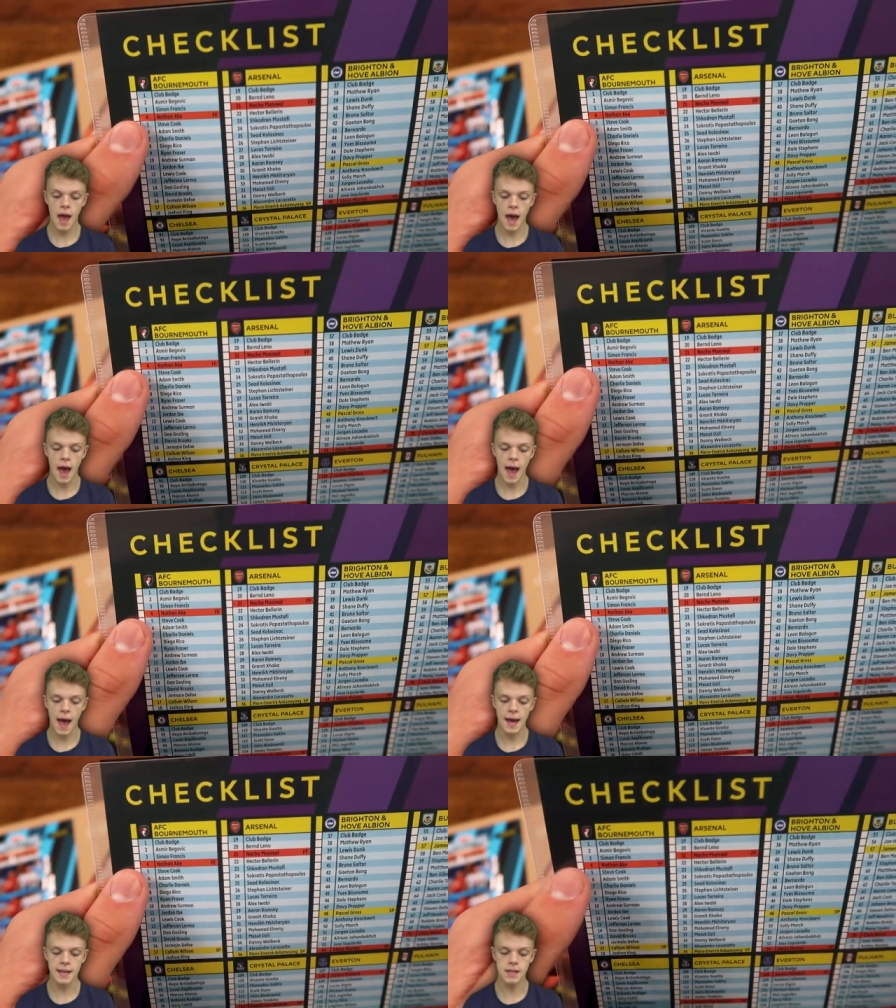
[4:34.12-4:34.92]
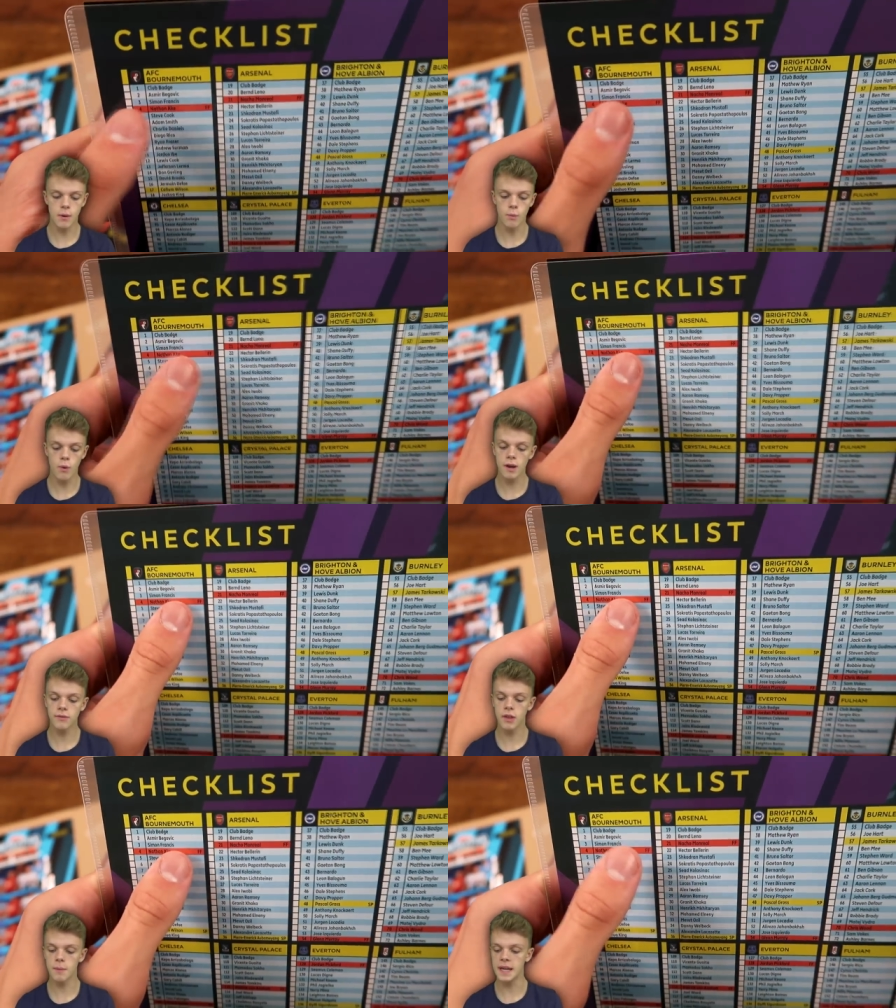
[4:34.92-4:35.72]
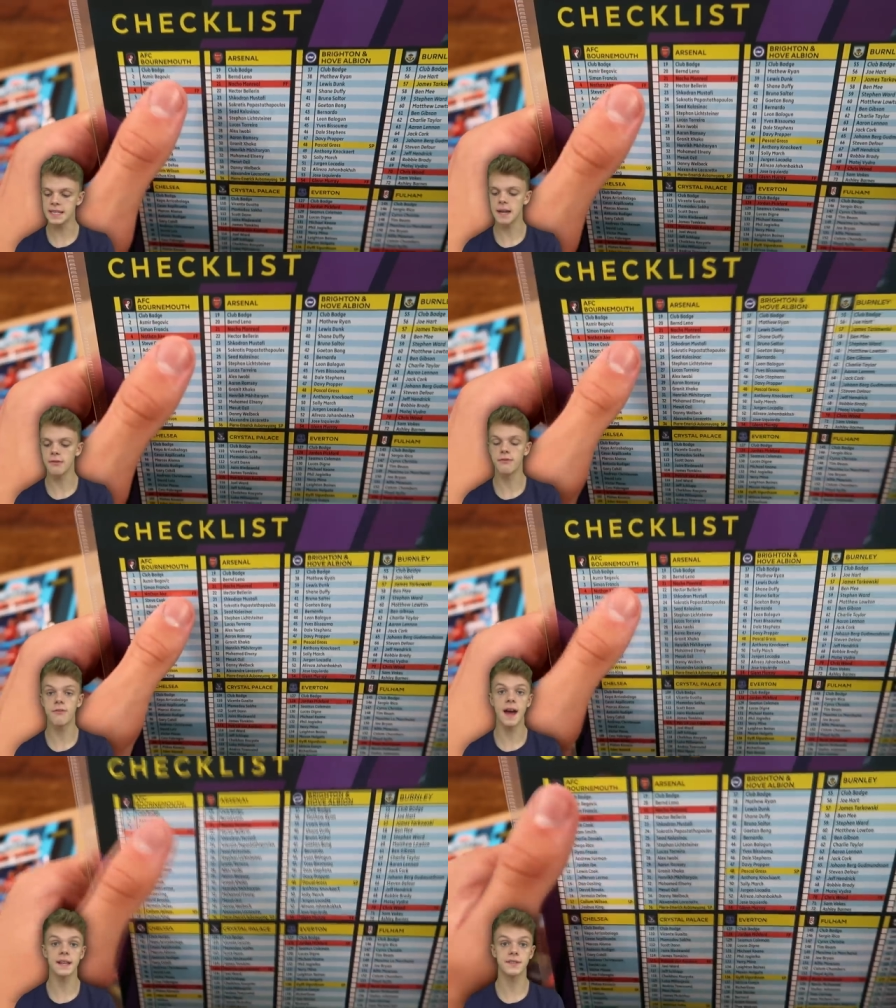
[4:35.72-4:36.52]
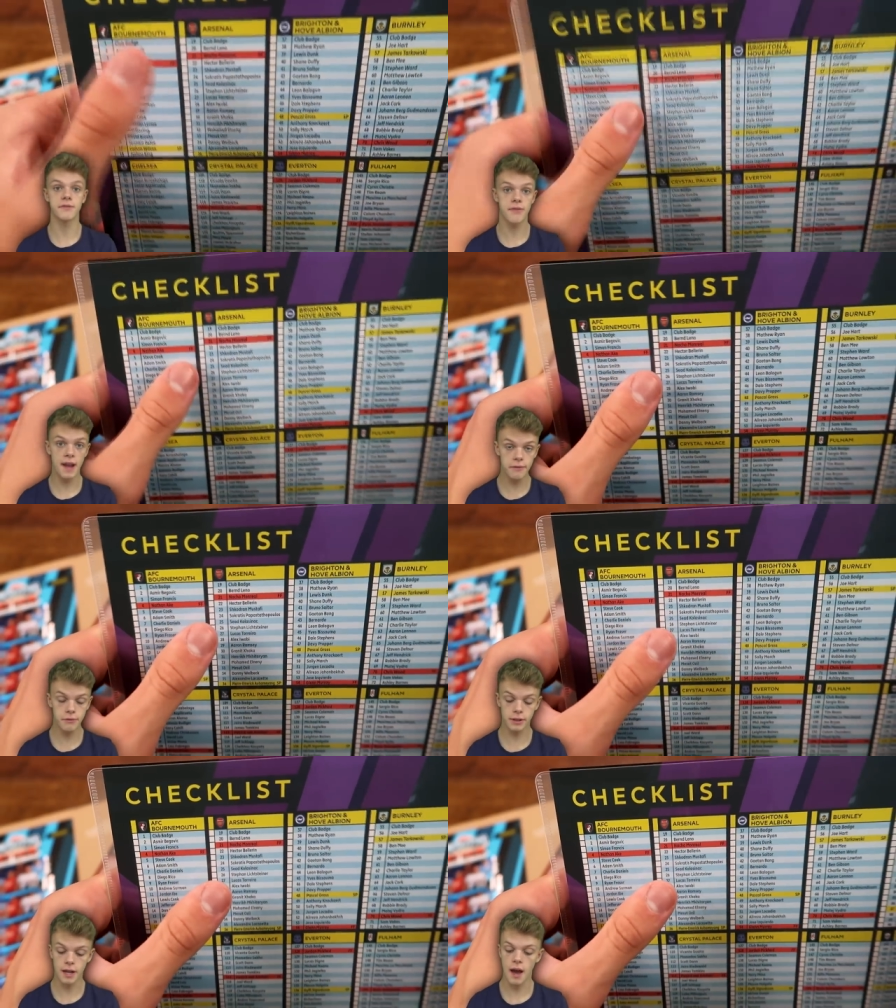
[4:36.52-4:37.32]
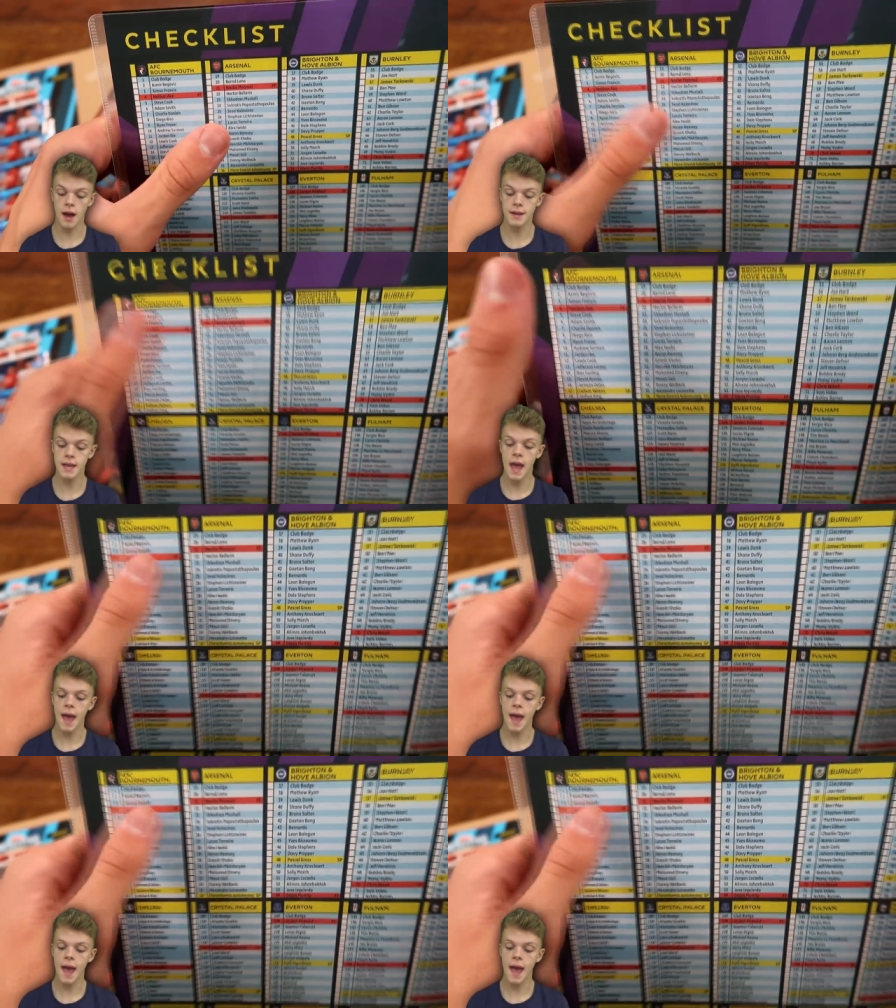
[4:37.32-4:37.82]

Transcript: uh, and one of them is a fan's favourite card.